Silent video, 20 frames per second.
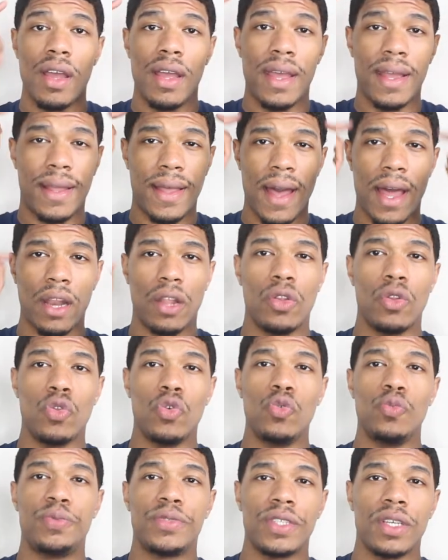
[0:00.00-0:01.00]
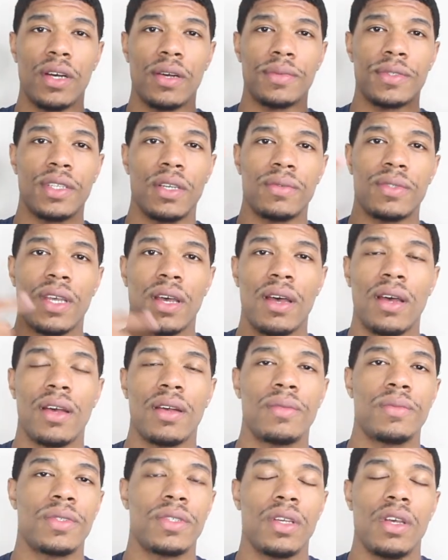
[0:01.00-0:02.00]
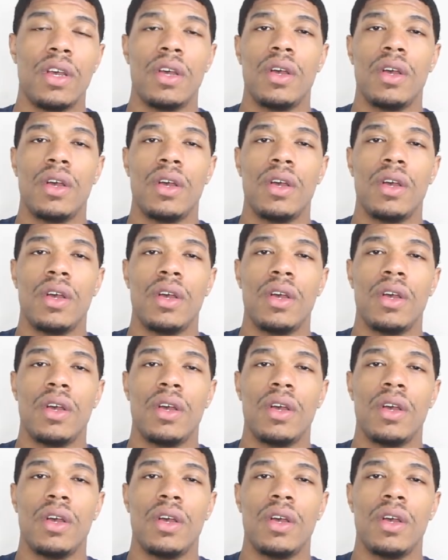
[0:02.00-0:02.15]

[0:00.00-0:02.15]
it kind of loops up sometimes.